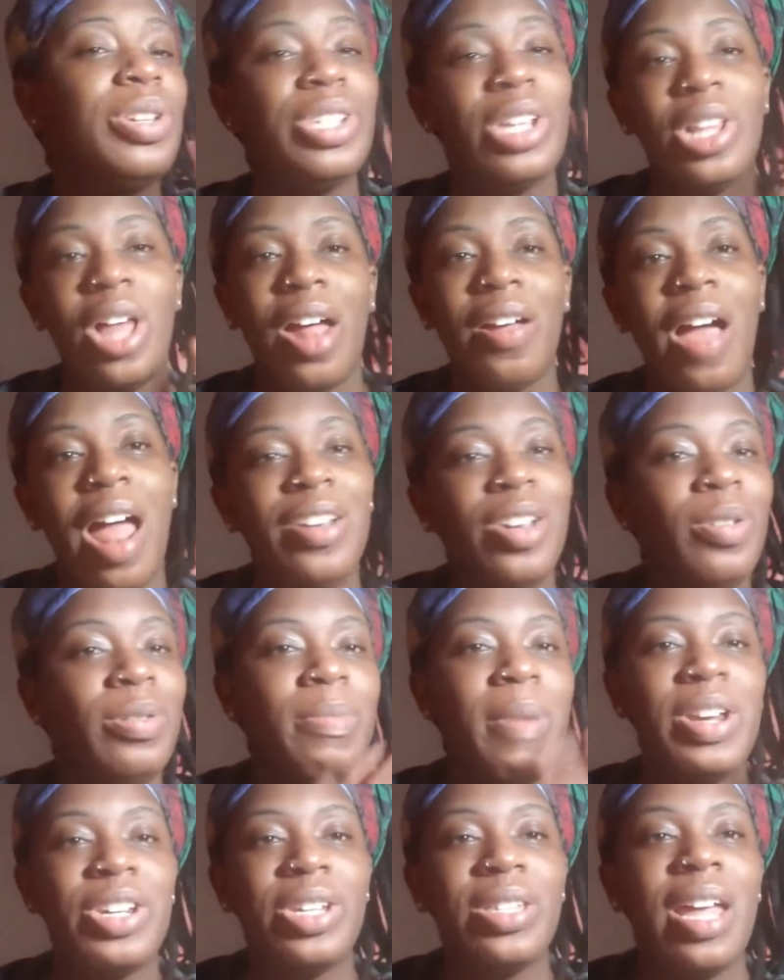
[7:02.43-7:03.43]
a lot of, I only
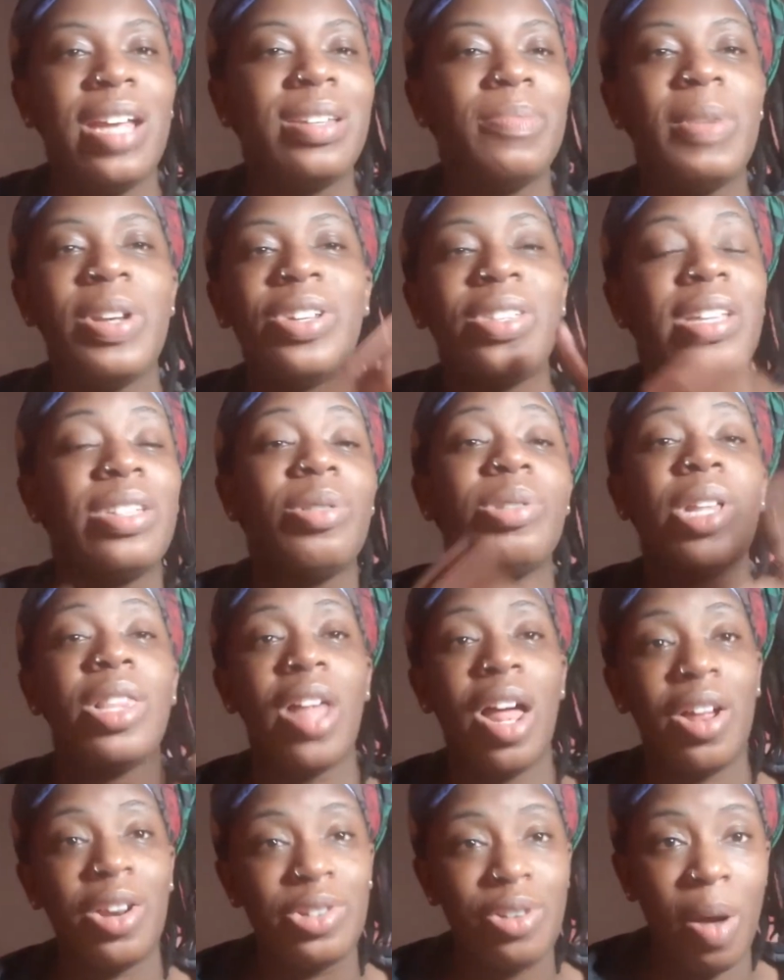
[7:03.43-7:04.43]
mentioned that to mention that there was a
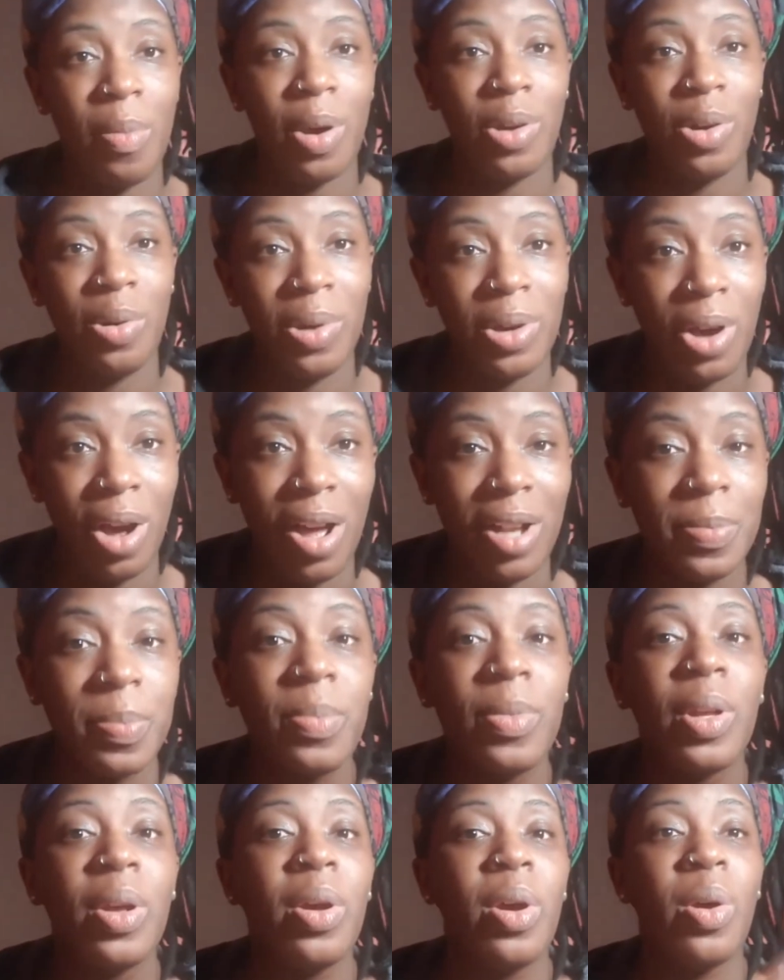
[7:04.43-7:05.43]
lot of drama going on
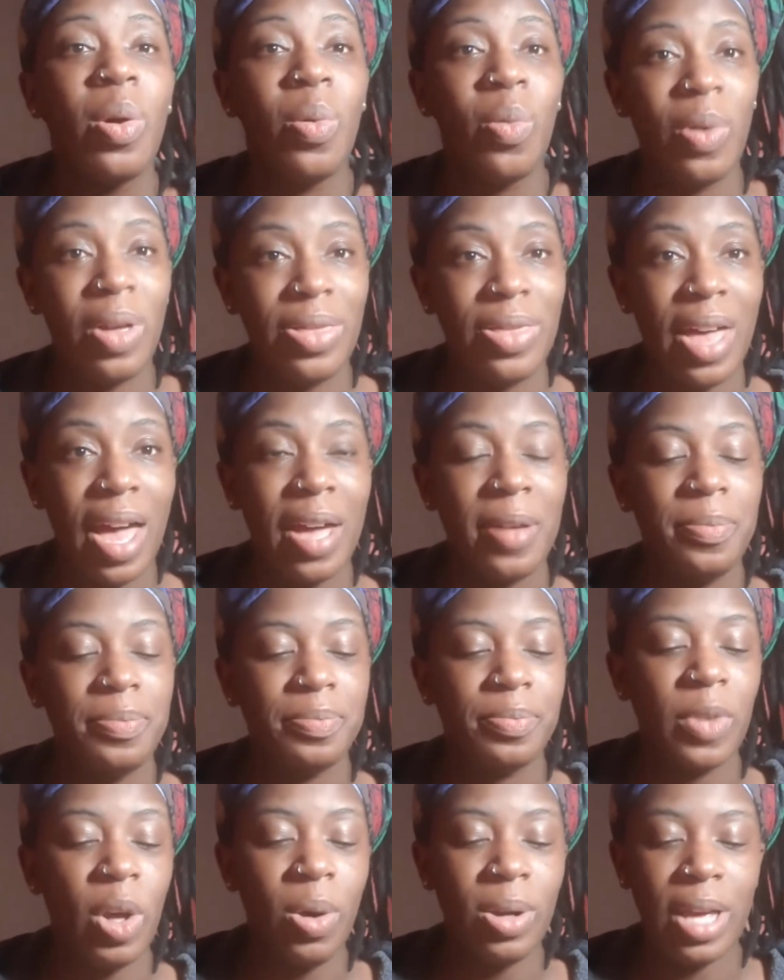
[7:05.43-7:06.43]
with that.
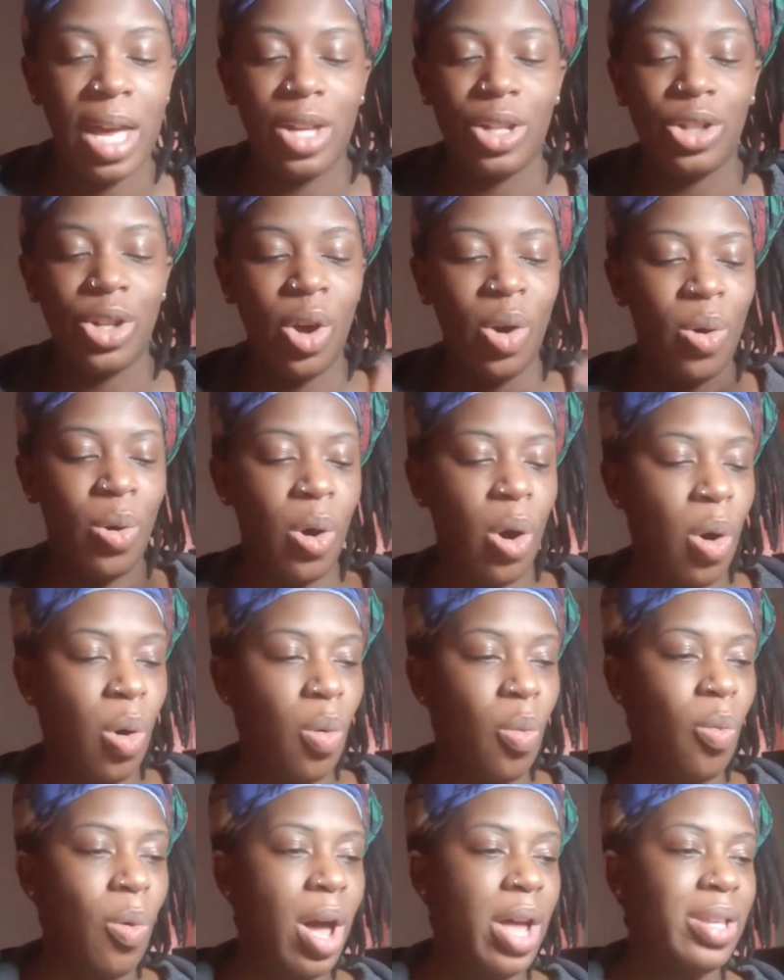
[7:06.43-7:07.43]
Okay, so
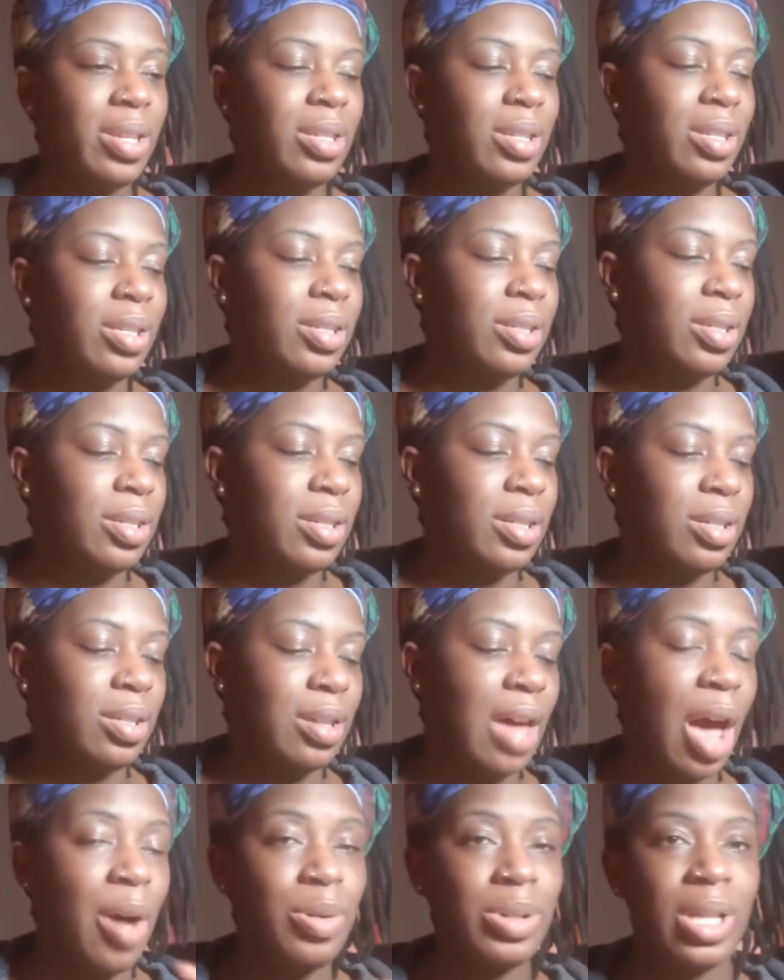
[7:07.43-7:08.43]
once
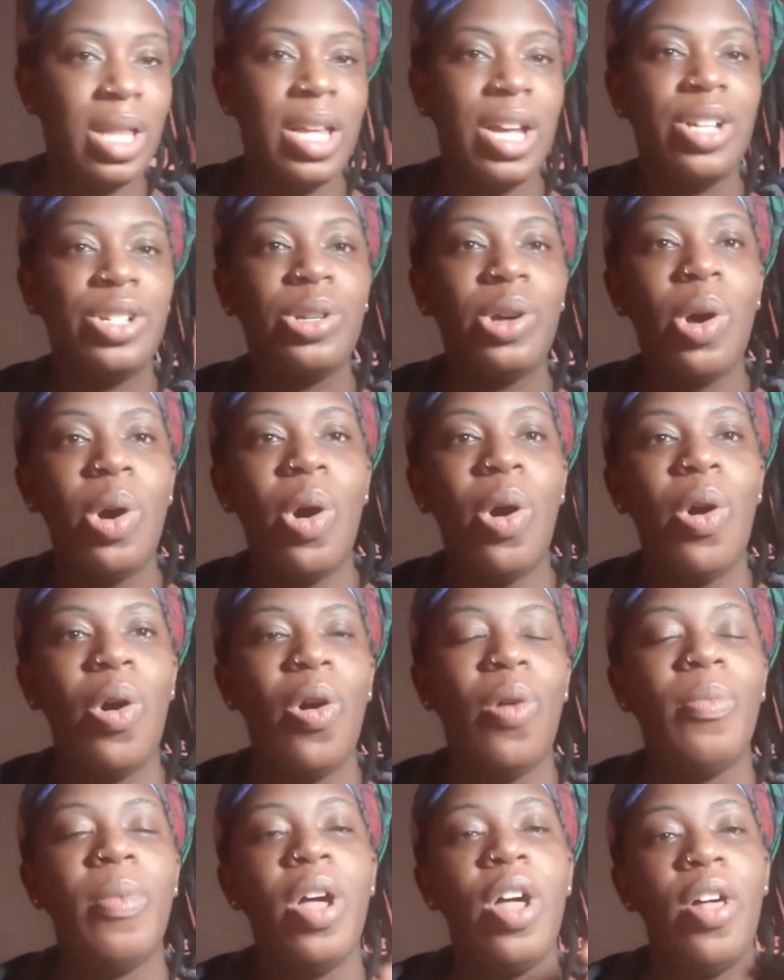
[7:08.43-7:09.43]
I was cleared to go
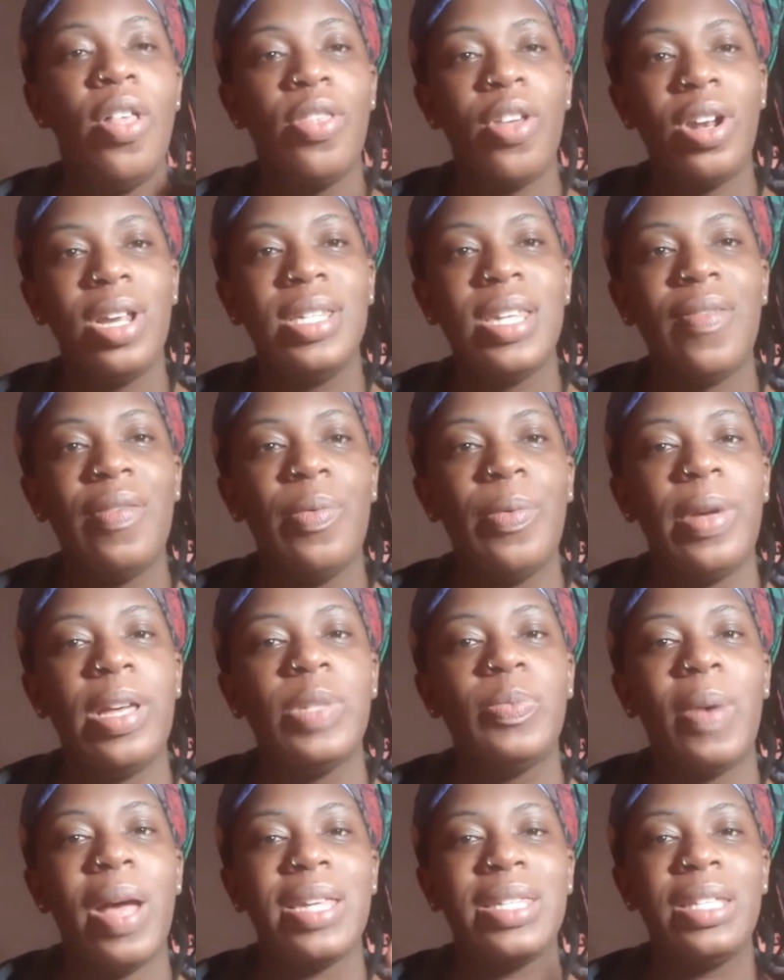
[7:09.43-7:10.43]
home, 37
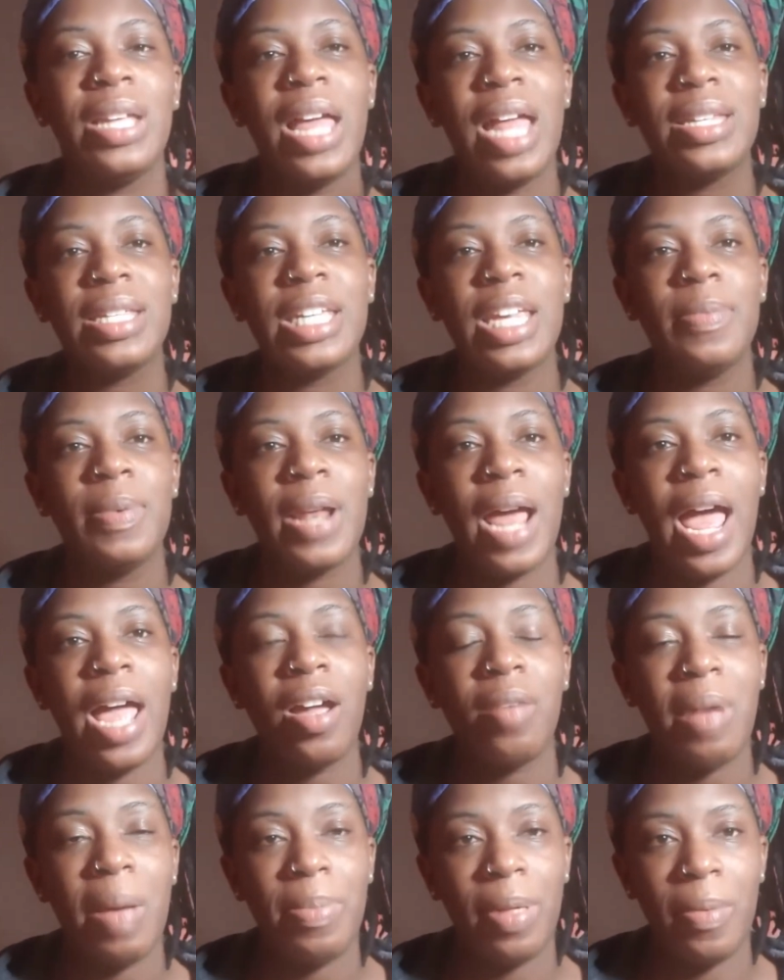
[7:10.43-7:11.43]
weeks, but I still had to keep an eye
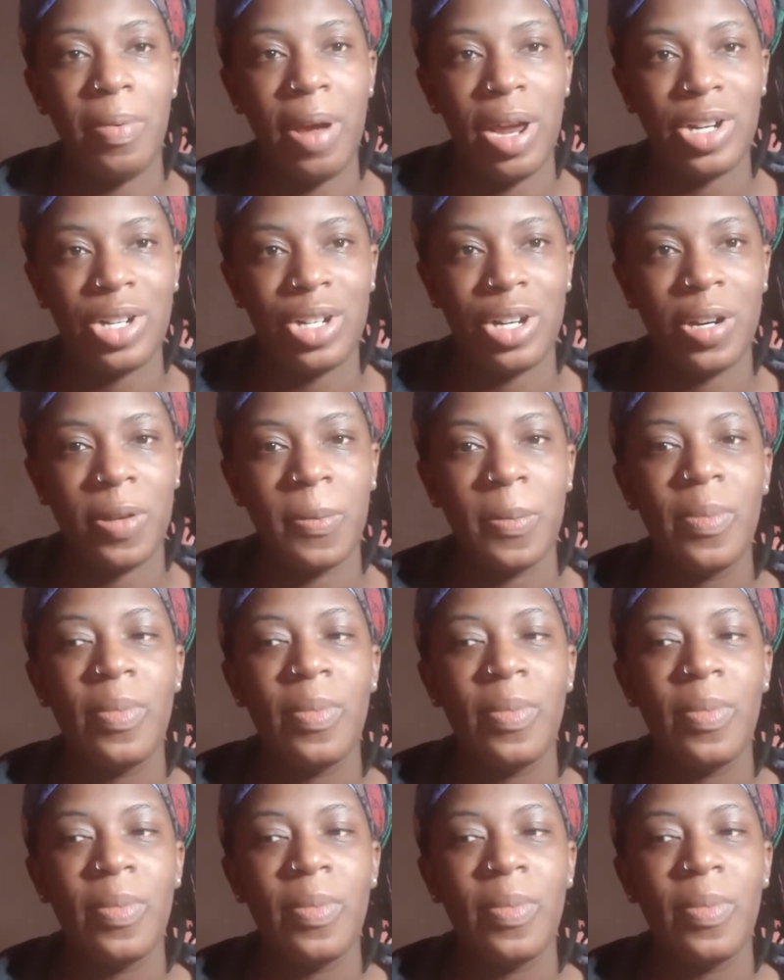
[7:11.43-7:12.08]
on my blood pressure.